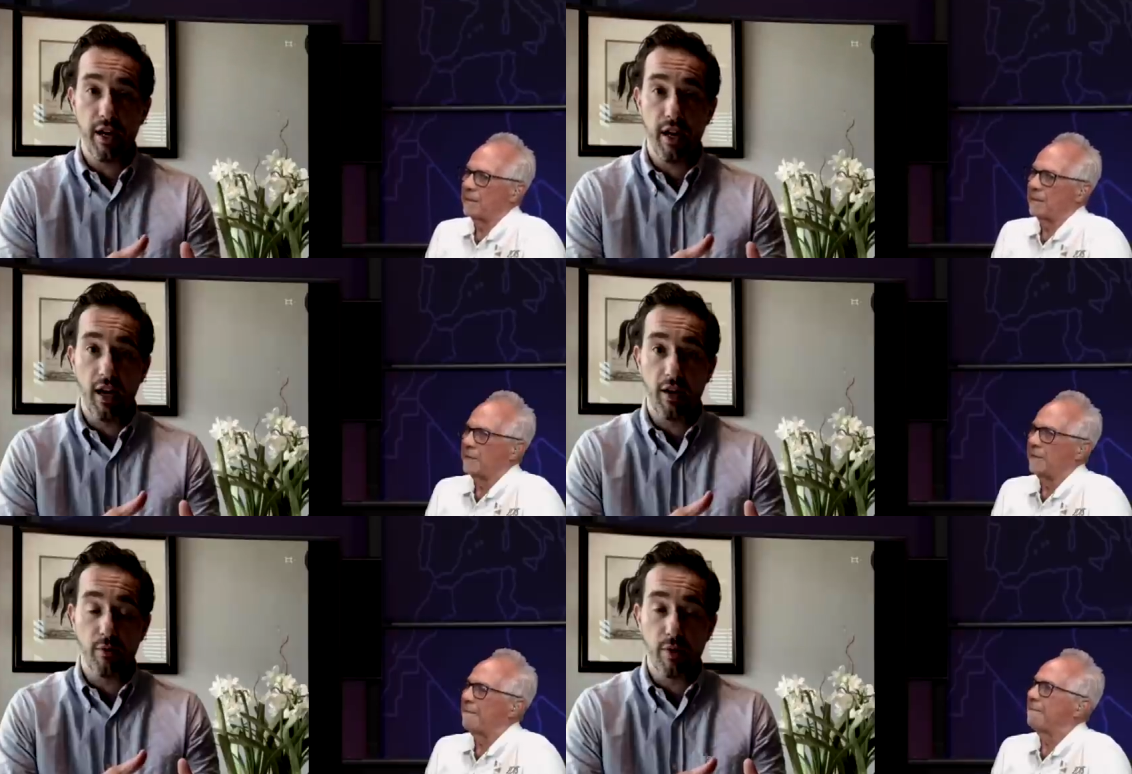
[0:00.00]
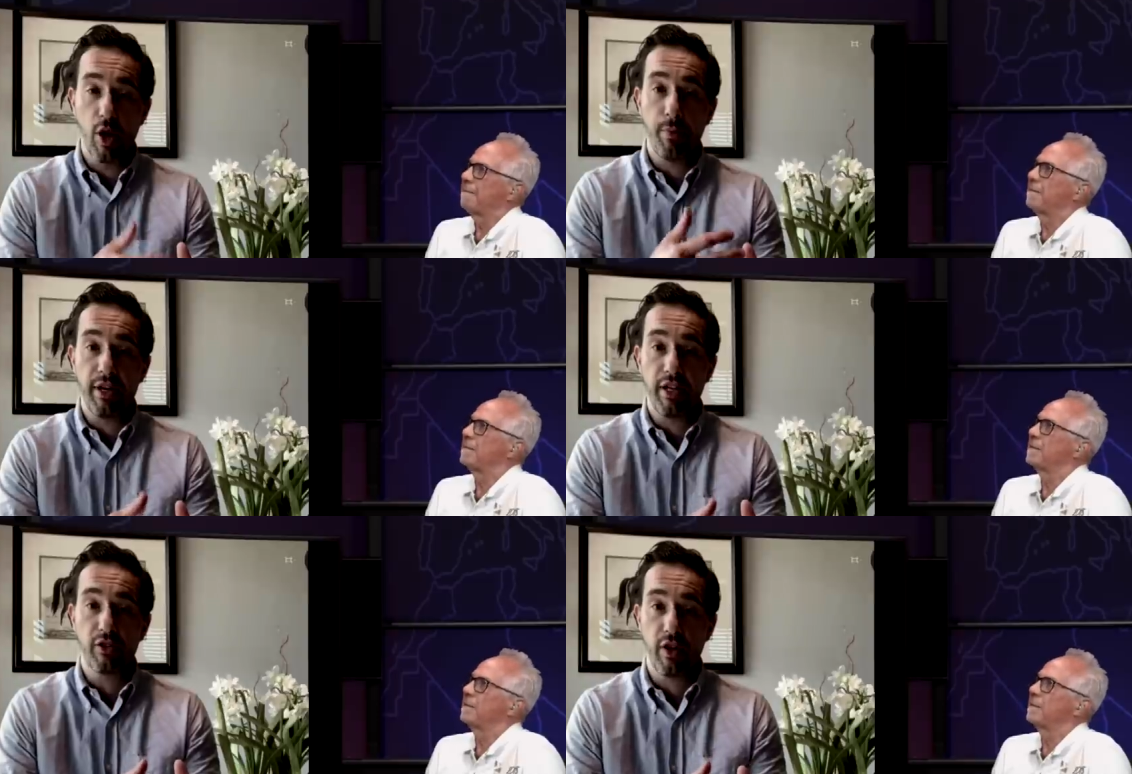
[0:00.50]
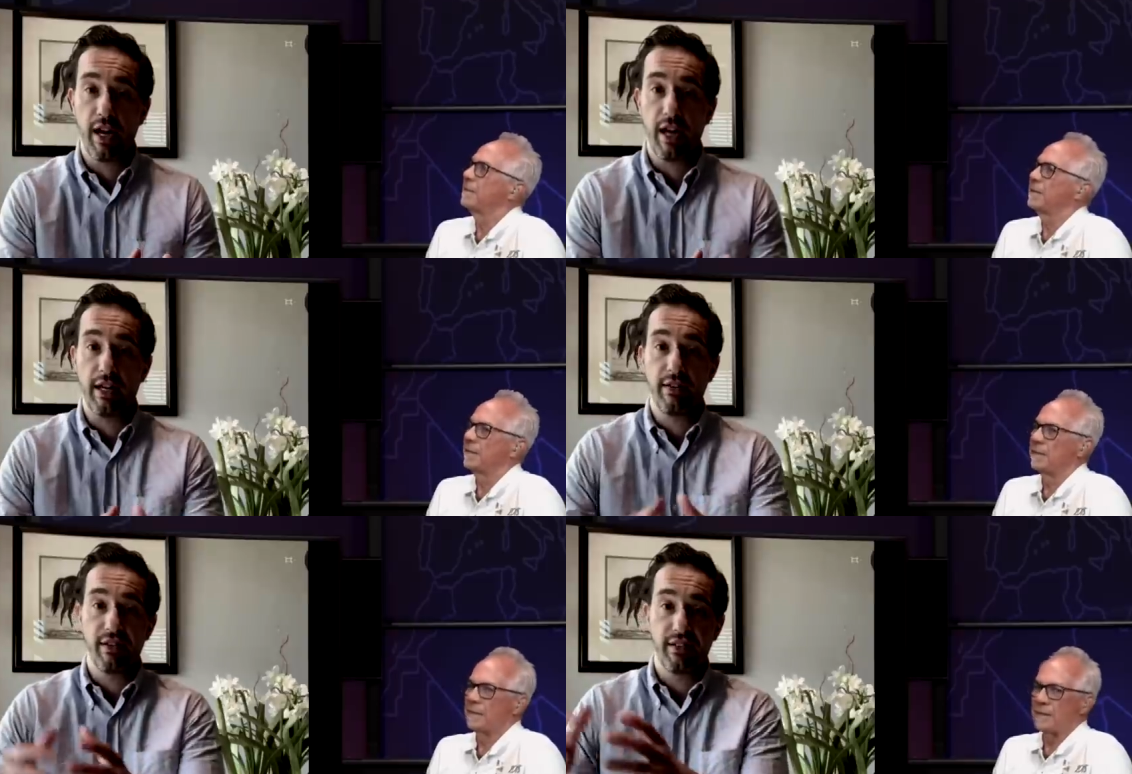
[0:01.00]
Speaker 1: uh, reopening
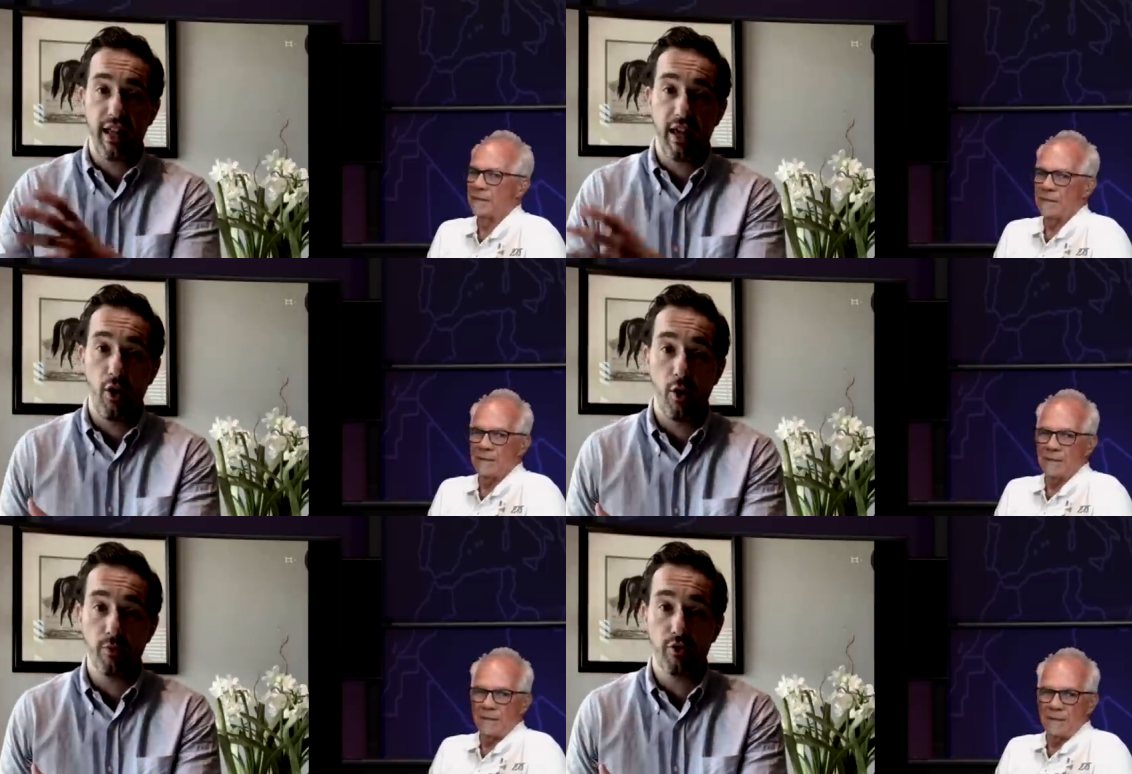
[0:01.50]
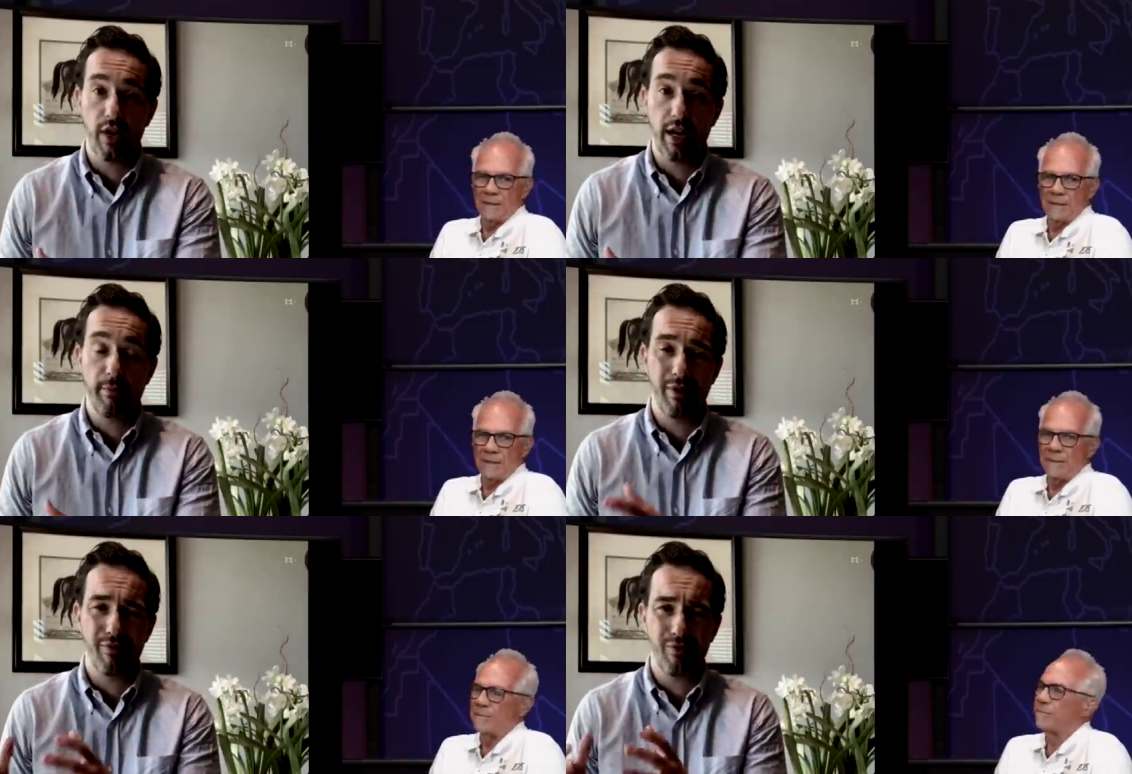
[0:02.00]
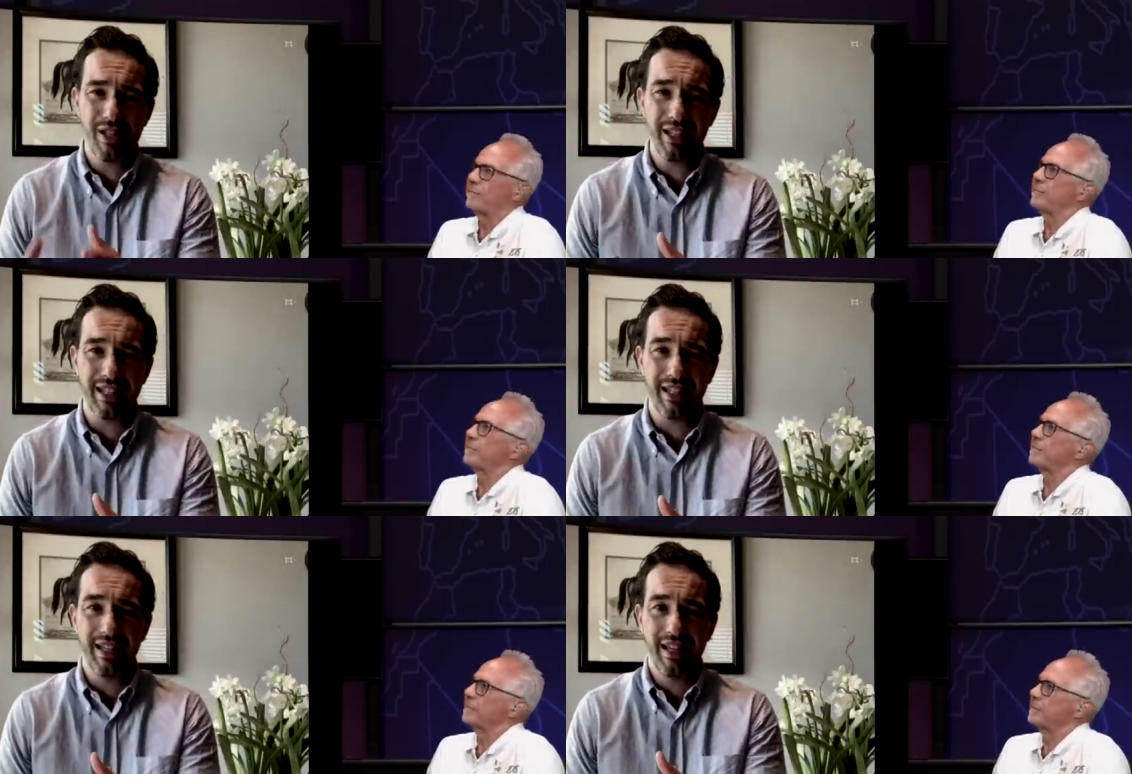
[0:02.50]
trade, the stay-at-home trade, but
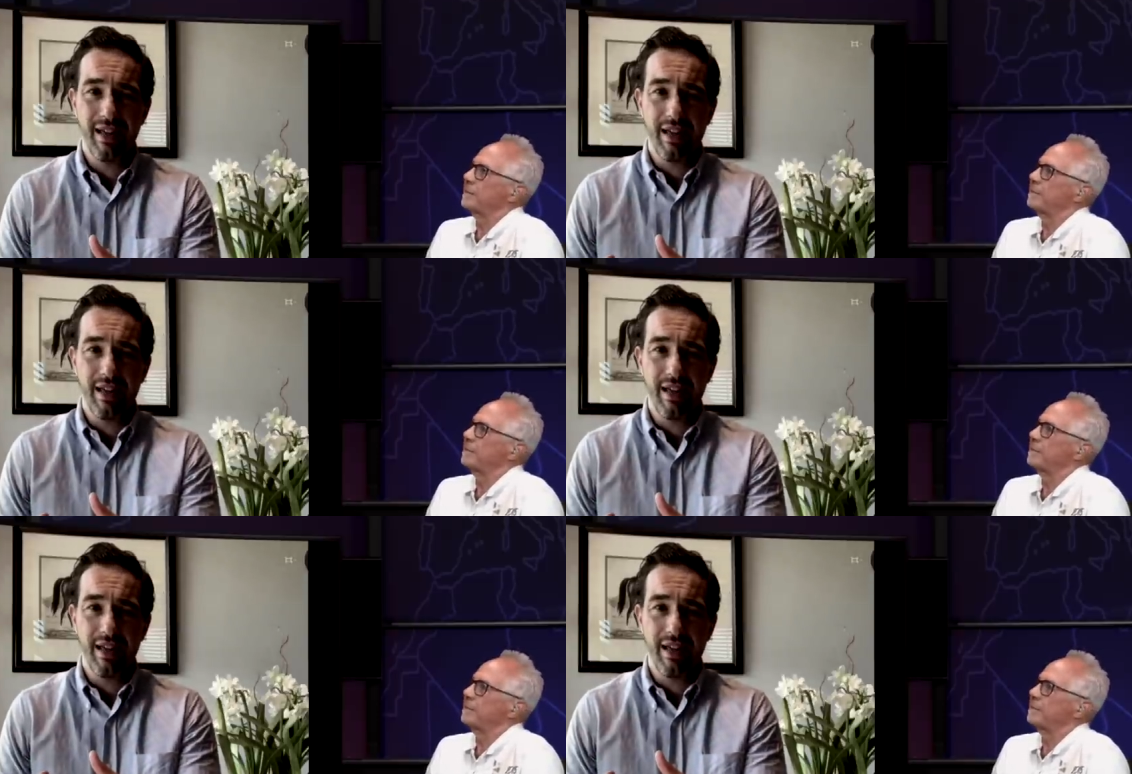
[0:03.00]
really,